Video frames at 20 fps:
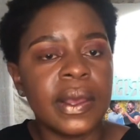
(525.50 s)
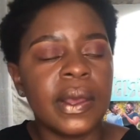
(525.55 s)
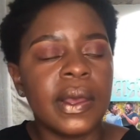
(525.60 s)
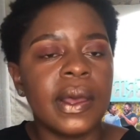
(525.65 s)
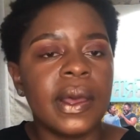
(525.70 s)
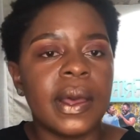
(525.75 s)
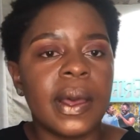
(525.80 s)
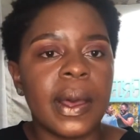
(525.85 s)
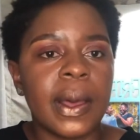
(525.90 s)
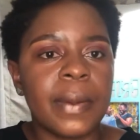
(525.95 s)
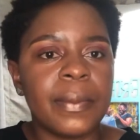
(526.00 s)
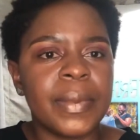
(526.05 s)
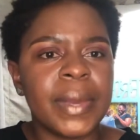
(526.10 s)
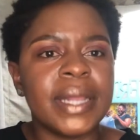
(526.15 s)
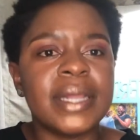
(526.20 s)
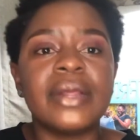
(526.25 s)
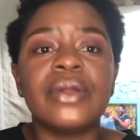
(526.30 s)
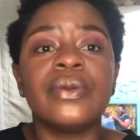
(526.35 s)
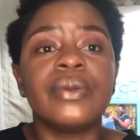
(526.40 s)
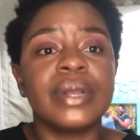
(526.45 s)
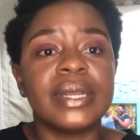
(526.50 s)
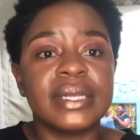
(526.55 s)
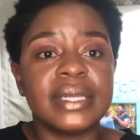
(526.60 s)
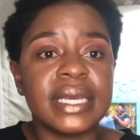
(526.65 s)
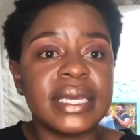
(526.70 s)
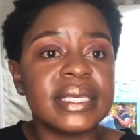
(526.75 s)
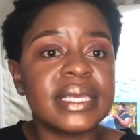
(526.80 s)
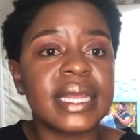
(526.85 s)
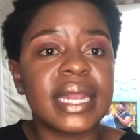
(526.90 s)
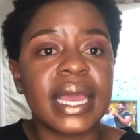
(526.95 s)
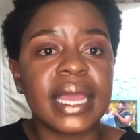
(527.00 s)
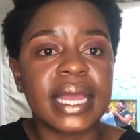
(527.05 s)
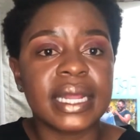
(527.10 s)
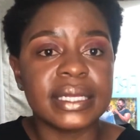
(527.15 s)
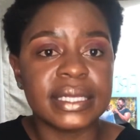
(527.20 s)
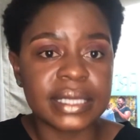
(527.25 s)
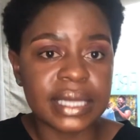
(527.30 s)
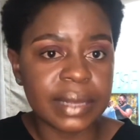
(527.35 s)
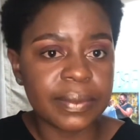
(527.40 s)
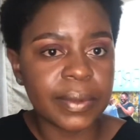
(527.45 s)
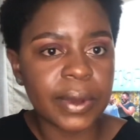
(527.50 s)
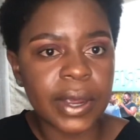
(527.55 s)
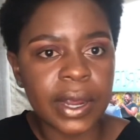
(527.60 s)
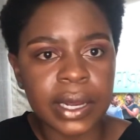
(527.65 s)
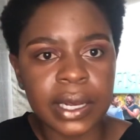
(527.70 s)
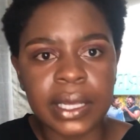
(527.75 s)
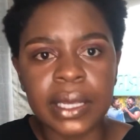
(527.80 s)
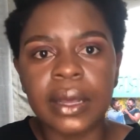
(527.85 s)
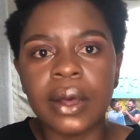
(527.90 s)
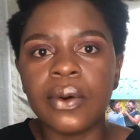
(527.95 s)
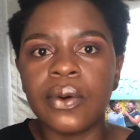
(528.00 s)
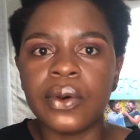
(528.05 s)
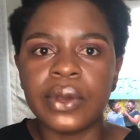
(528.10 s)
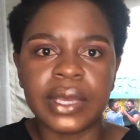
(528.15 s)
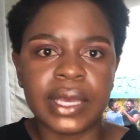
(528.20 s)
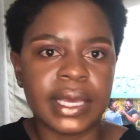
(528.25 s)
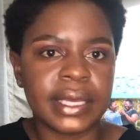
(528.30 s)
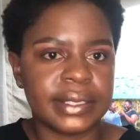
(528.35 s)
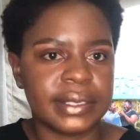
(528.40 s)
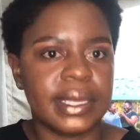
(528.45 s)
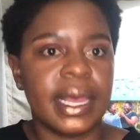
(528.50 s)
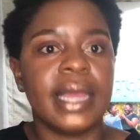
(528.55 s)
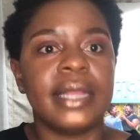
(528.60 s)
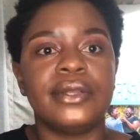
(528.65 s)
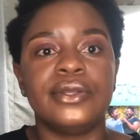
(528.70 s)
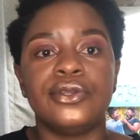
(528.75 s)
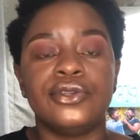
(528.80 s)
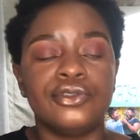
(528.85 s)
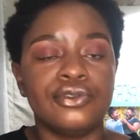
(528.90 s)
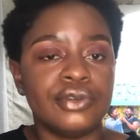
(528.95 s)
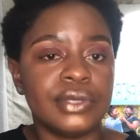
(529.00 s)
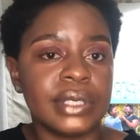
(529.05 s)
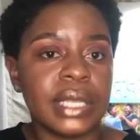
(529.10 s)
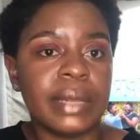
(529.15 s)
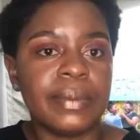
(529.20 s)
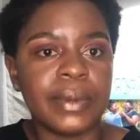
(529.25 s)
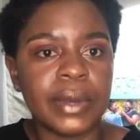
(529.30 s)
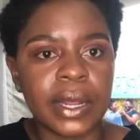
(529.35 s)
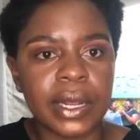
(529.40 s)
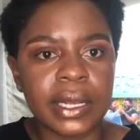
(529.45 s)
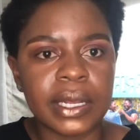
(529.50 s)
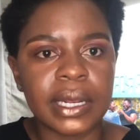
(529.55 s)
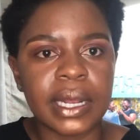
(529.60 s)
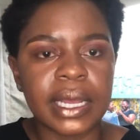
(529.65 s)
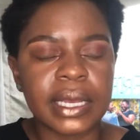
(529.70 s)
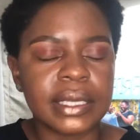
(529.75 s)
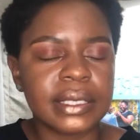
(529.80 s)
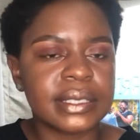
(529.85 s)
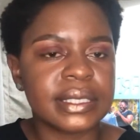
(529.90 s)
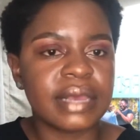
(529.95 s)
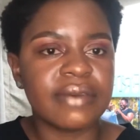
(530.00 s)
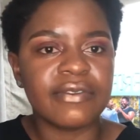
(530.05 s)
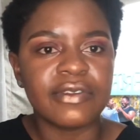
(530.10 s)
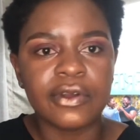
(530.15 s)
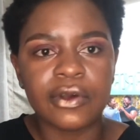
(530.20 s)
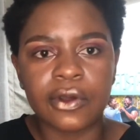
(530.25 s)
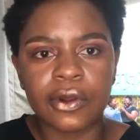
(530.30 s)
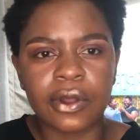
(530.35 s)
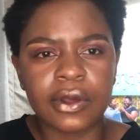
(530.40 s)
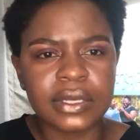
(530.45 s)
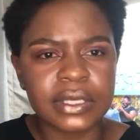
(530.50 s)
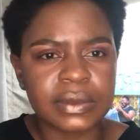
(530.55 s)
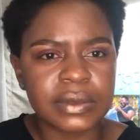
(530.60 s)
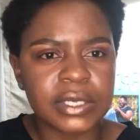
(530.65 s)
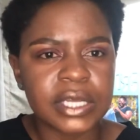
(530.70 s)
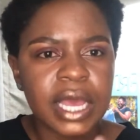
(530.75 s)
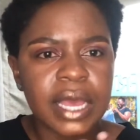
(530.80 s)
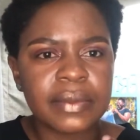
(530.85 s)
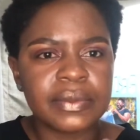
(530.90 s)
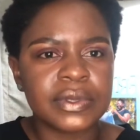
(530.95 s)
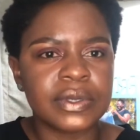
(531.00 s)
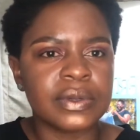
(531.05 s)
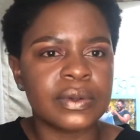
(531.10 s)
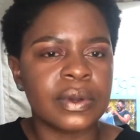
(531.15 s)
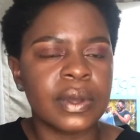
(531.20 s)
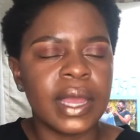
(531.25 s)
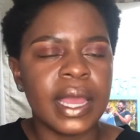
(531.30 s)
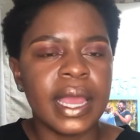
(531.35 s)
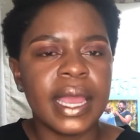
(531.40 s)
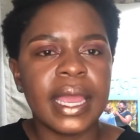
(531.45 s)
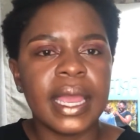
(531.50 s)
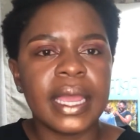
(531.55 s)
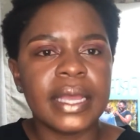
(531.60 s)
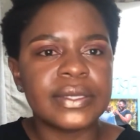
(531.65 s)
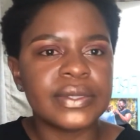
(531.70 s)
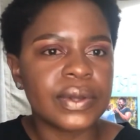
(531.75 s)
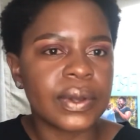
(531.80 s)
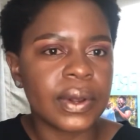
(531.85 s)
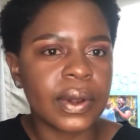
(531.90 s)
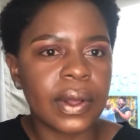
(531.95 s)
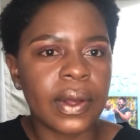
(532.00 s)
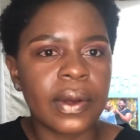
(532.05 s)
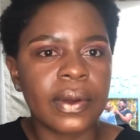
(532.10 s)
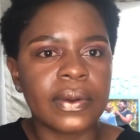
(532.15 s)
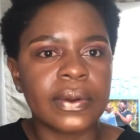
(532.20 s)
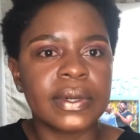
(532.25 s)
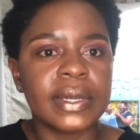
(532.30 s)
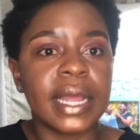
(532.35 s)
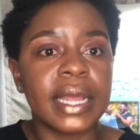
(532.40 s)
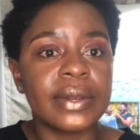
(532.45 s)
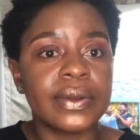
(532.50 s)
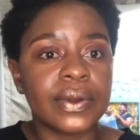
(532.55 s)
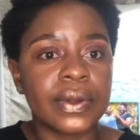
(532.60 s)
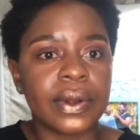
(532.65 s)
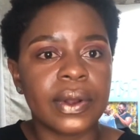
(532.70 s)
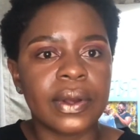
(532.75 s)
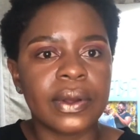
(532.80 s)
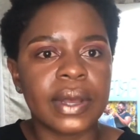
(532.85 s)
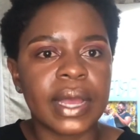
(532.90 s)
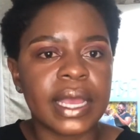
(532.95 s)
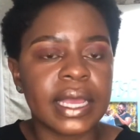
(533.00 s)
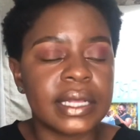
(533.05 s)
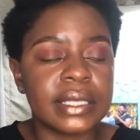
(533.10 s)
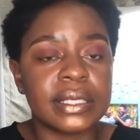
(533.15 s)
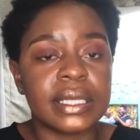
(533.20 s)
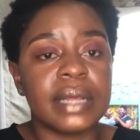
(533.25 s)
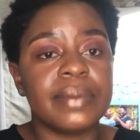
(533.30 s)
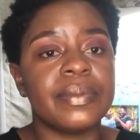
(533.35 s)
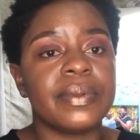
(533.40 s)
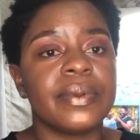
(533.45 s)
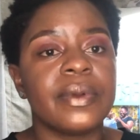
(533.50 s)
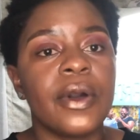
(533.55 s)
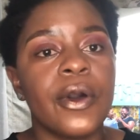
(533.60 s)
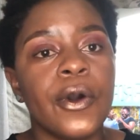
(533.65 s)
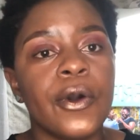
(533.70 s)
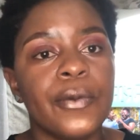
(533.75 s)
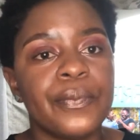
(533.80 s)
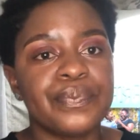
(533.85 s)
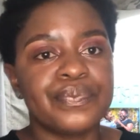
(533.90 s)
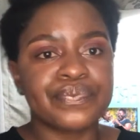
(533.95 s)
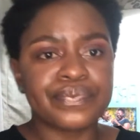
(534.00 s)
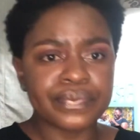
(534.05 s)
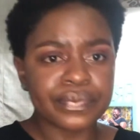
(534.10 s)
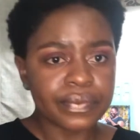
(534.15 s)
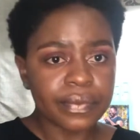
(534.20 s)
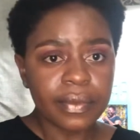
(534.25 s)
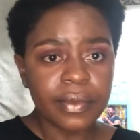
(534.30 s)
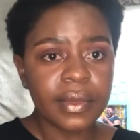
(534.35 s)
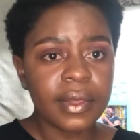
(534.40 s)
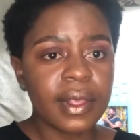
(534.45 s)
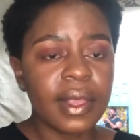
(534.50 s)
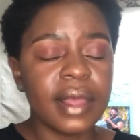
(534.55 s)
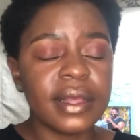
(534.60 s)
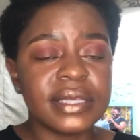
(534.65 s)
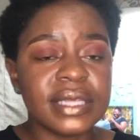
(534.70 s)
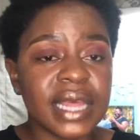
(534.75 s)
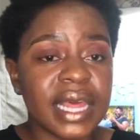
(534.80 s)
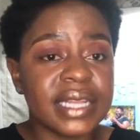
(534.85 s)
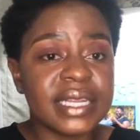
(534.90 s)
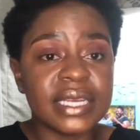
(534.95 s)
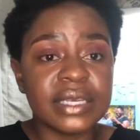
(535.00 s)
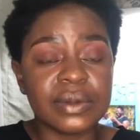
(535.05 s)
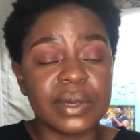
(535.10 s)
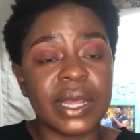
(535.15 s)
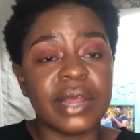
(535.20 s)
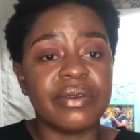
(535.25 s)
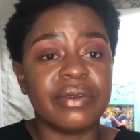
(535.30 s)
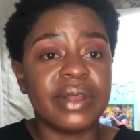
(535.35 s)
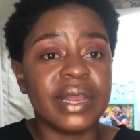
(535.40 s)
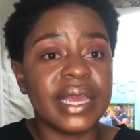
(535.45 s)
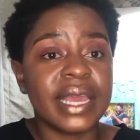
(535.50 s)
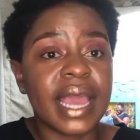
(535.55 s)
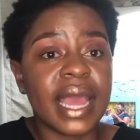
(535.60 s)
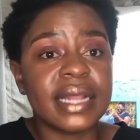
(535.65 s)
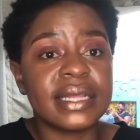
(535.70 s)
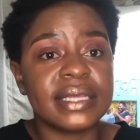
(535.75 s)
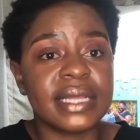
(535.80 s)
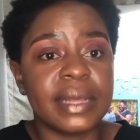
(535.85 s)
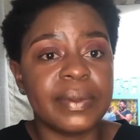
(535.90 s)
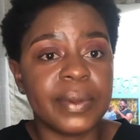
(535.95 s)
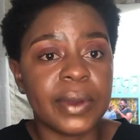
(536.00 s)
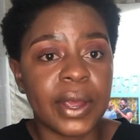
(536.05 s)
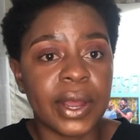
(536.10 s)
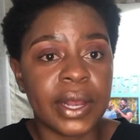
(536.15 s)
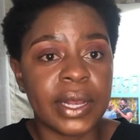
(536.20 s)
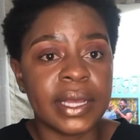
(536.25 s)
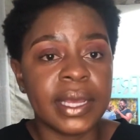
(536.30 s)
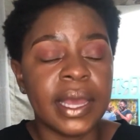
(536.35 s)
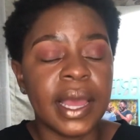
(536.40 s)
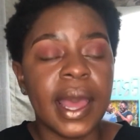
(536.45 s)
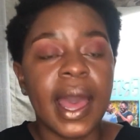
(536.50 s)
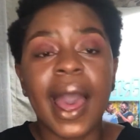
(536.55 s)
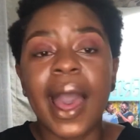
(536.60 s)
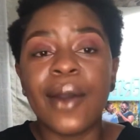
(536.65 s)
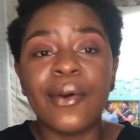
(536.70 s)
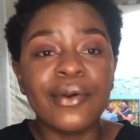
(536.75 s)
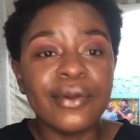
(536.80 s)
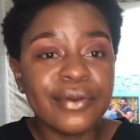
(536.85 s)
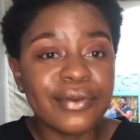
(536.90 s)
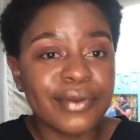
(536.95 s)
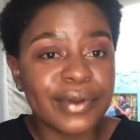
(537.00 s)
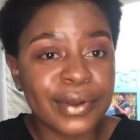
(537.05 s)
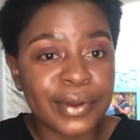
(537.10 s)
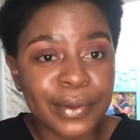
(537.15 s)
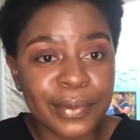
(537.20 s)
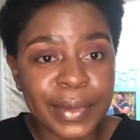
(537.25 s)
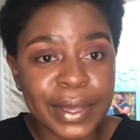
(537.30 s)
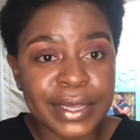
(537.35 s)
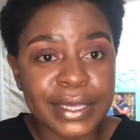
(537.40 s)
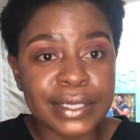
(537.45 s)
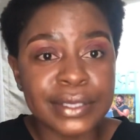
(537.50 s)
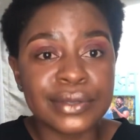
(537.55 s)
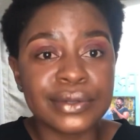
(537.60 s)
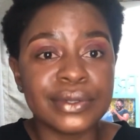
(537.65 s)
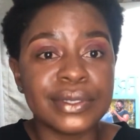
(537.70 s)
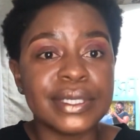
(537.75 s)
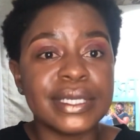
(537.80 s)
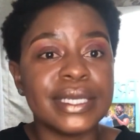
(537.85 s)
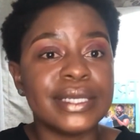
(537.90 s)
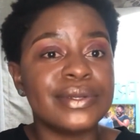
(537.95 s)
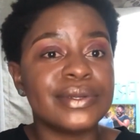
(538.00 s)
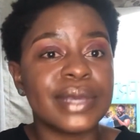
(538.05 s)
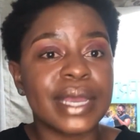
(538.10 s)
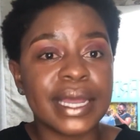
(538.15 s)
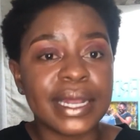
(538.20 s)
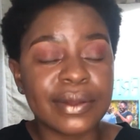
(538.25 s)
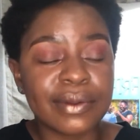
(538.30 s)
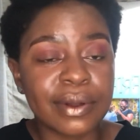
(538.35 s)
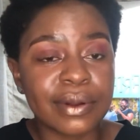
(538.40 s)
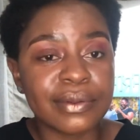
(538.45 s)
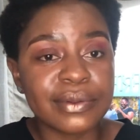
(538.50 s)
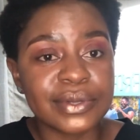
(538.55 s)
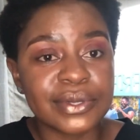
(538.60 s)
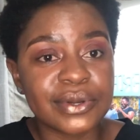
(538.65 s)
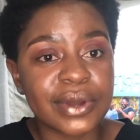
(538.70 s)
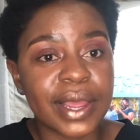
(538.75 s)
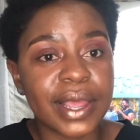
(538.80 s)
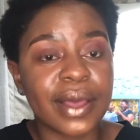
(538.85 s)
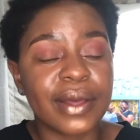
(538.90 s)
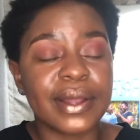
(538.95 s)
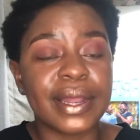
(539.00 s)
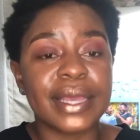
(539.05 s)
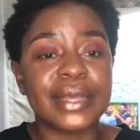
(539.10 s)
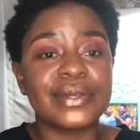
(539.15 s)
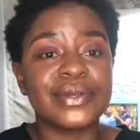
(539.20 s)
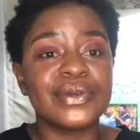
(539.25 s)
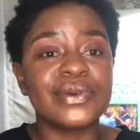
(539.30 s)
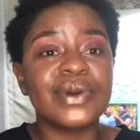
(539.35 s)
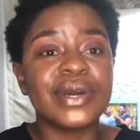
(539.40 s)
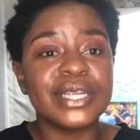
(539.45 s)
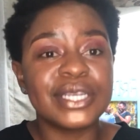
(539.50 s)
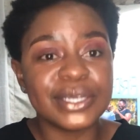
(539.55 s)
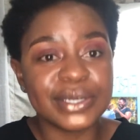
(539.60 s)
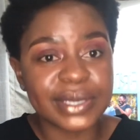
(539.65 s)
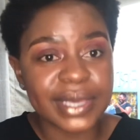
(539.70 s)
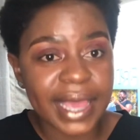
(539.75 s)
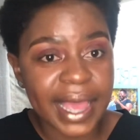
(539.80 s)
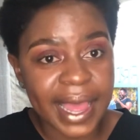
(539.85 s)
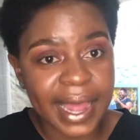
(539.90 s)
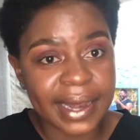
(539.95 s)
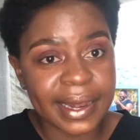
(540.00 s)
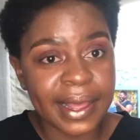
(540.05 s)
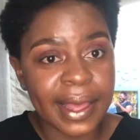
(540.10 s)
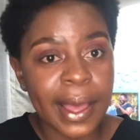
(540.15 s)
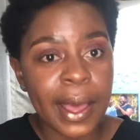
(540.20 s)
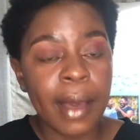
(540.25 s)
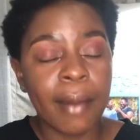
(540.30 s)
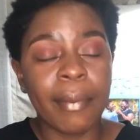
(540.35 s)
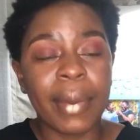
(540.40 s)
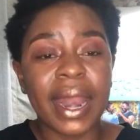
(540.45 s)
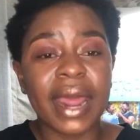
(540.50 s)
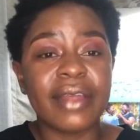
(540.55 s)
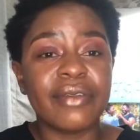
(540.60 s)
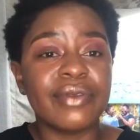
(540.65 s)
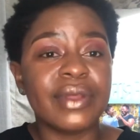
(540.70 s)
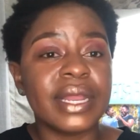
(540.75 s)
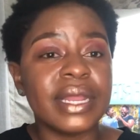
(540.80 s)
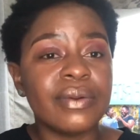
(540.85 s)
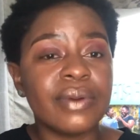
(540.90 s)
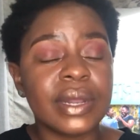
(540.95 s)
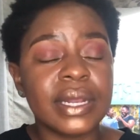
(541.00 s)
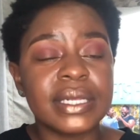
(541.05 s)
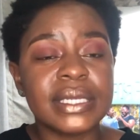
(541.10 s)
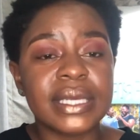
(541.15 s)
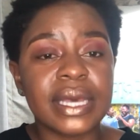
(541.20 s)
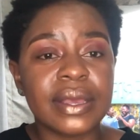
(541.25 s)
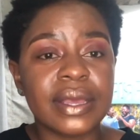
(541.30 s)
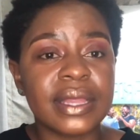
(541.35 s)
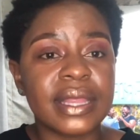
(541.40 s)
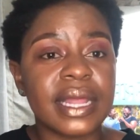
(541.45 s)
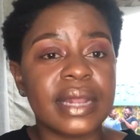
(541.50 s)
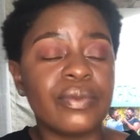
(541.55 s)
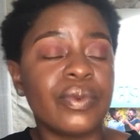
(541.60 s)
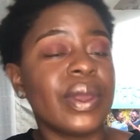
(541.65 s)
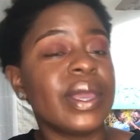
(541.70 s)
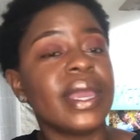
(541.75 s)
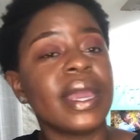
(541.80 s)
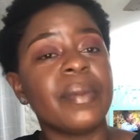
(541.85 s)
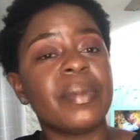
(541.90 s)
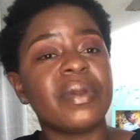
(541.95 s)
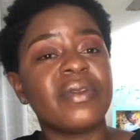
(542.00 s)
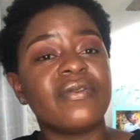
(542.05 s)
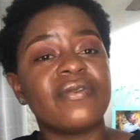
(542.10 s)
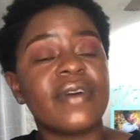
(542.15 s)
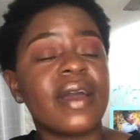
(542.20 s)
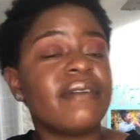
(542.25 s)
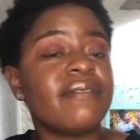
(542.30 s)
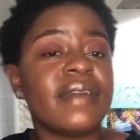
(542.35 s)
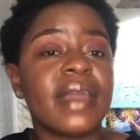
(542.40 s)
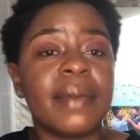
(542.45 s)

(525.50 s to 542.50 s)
And then when the days and I can sleep early, oh yes, I do sleep early, like 7 o'clock sometimes, or 8 o'clock or 9 o'clock. I can sleep. There are days when I really can't sleep early. I wouldn't recommend this routine to anyone who's trying out. Like, do what you can, but I really want to tell you that waking up at 5 a.m.